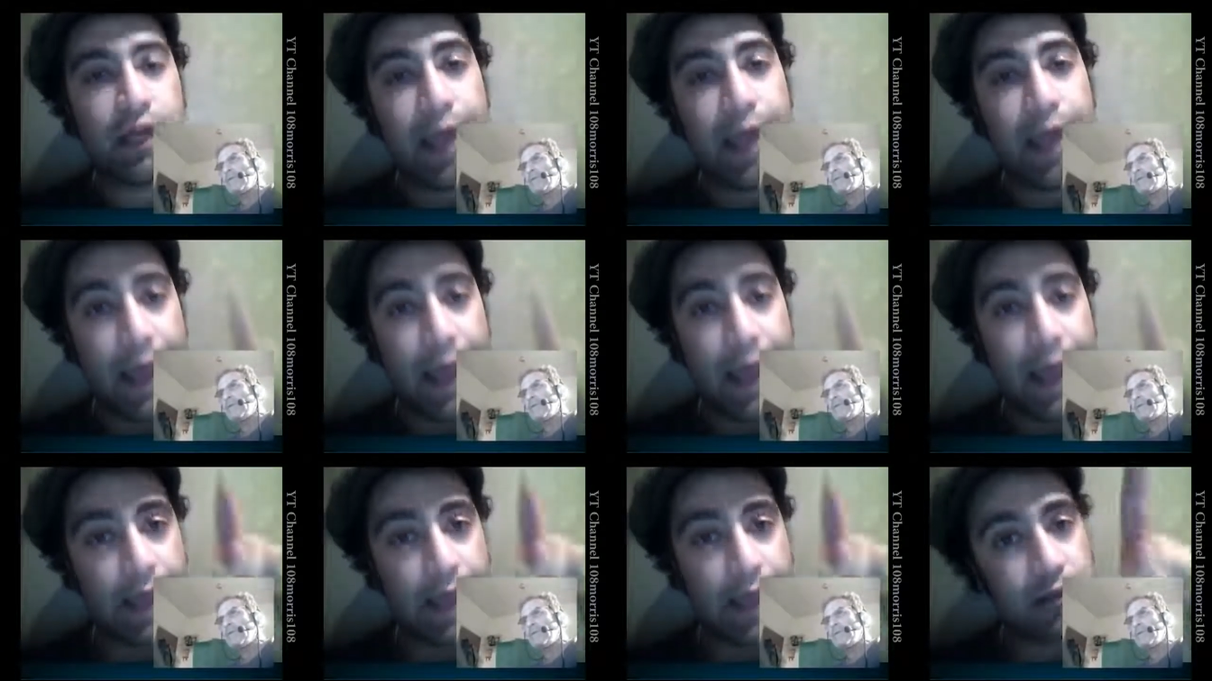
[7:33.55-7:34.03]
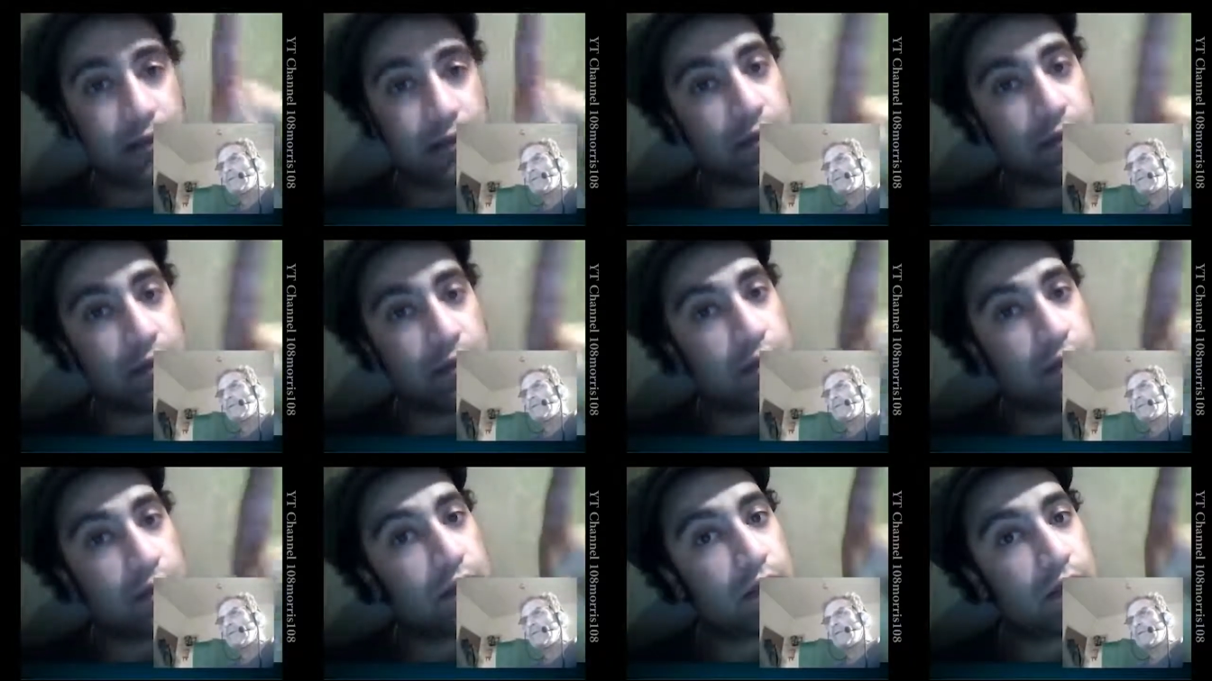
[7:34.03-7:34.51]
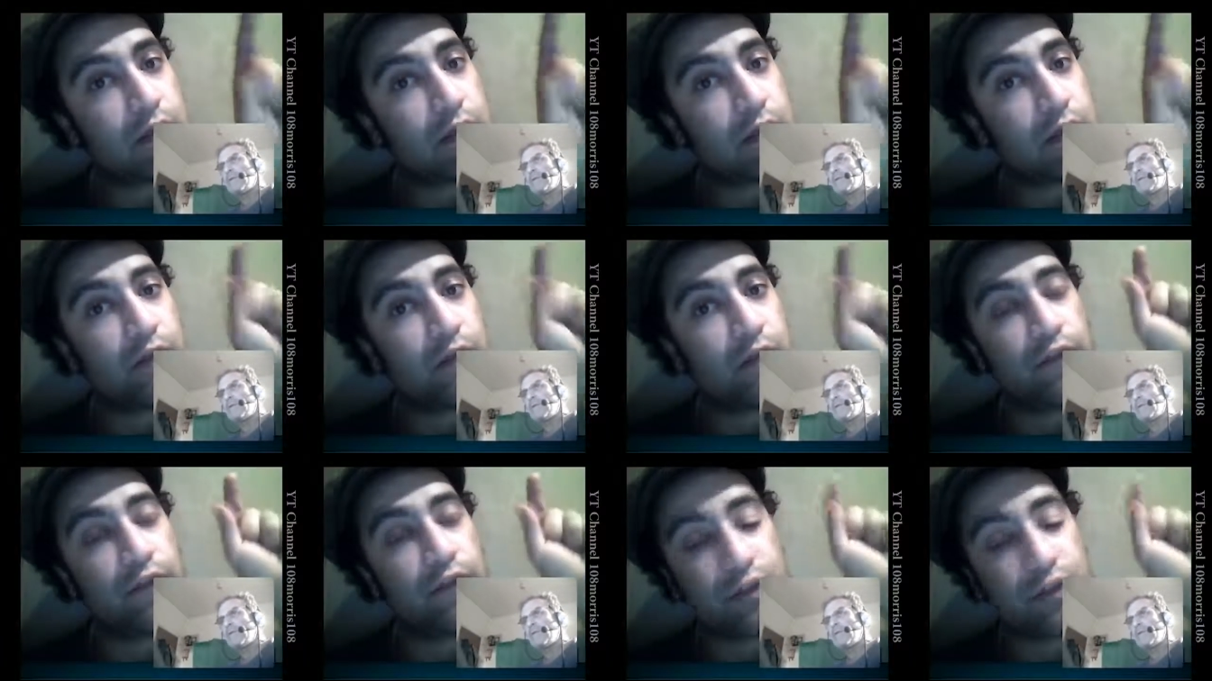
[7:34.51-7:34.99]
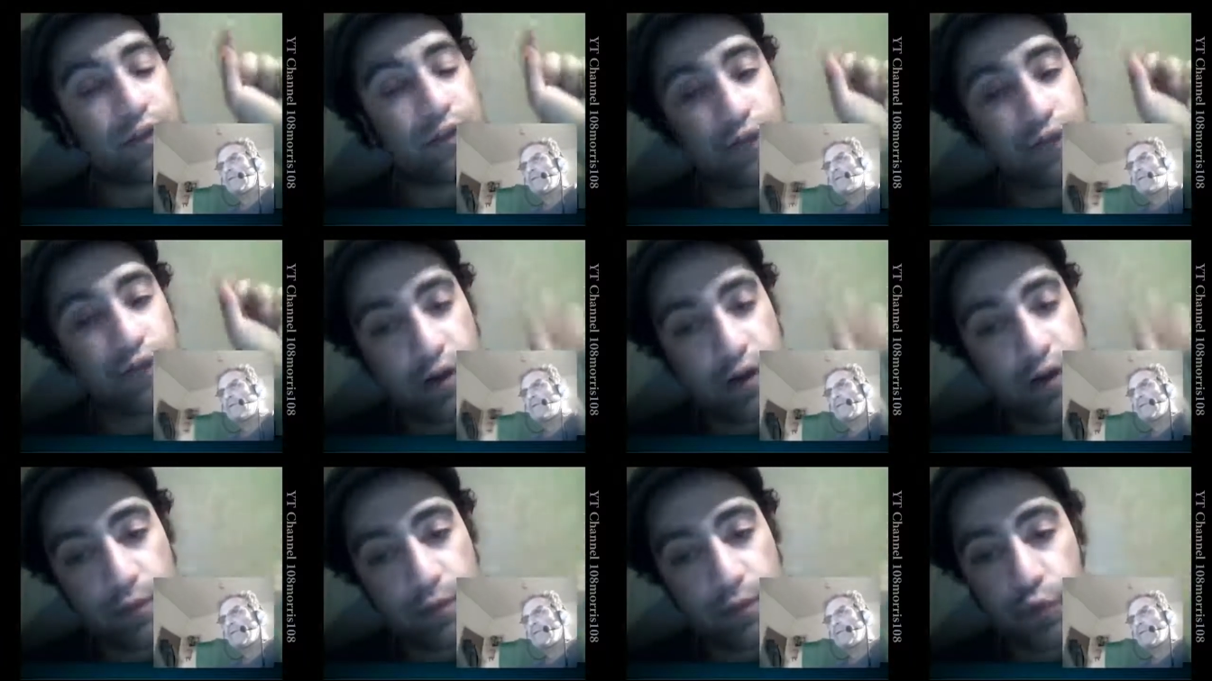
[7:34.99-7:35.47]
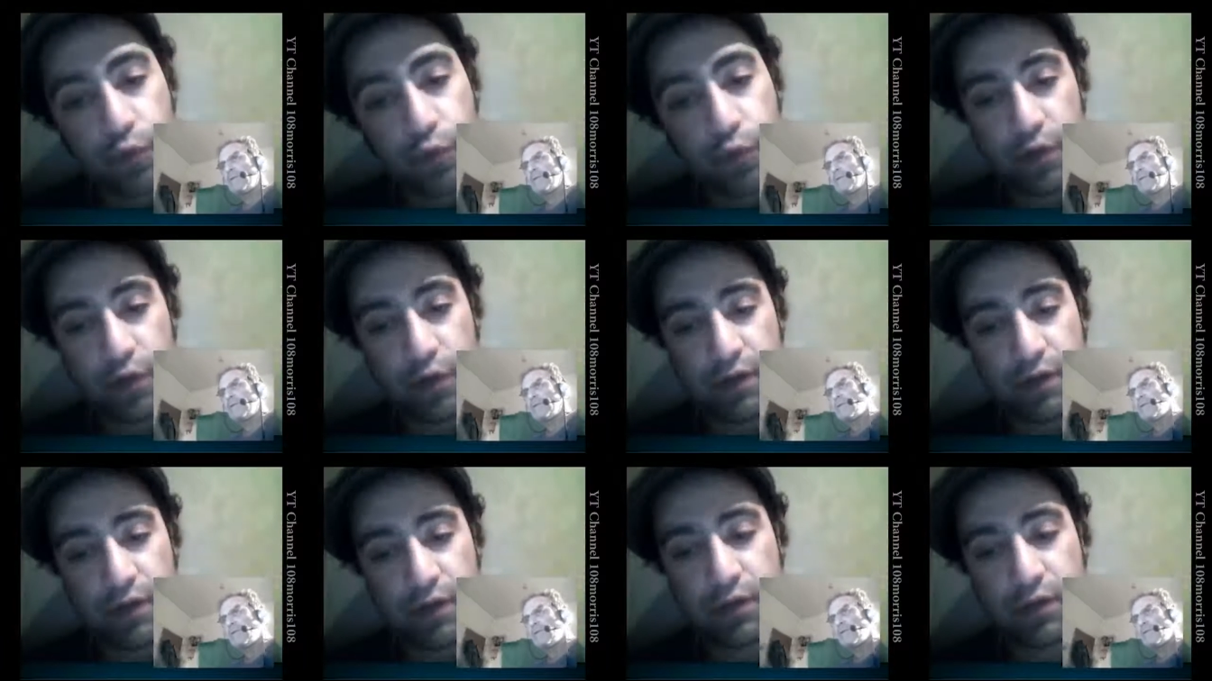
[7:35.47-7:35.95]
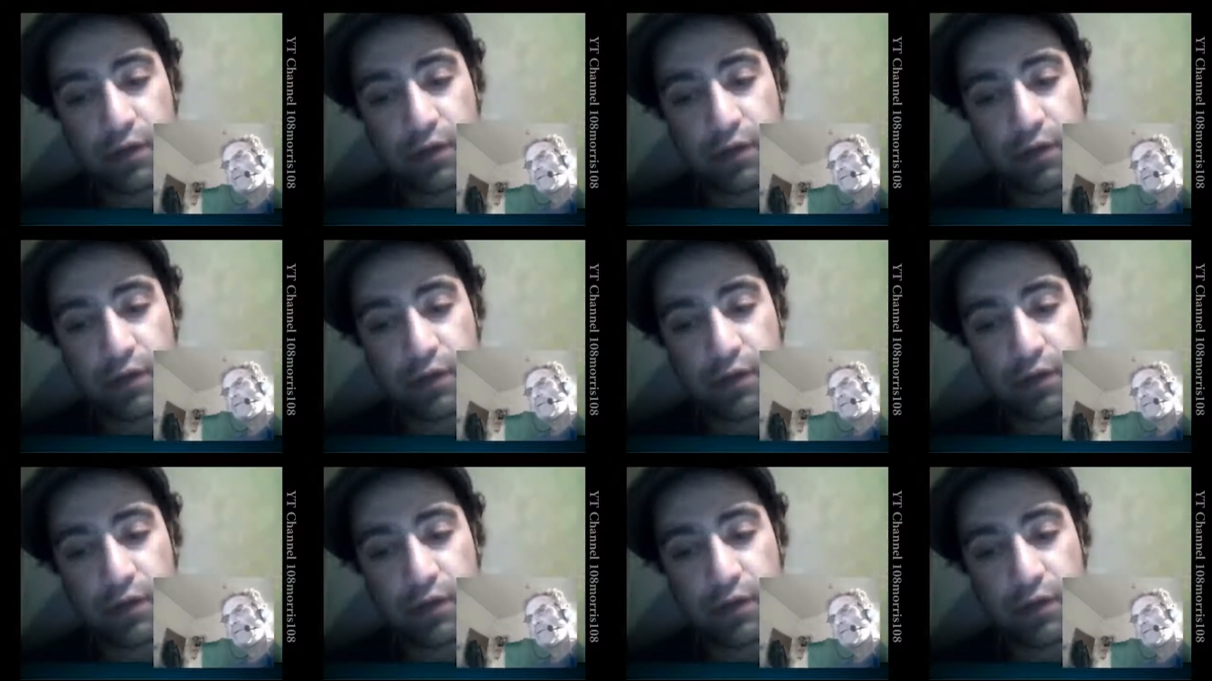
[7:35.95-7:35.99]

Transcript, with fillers: and it's very important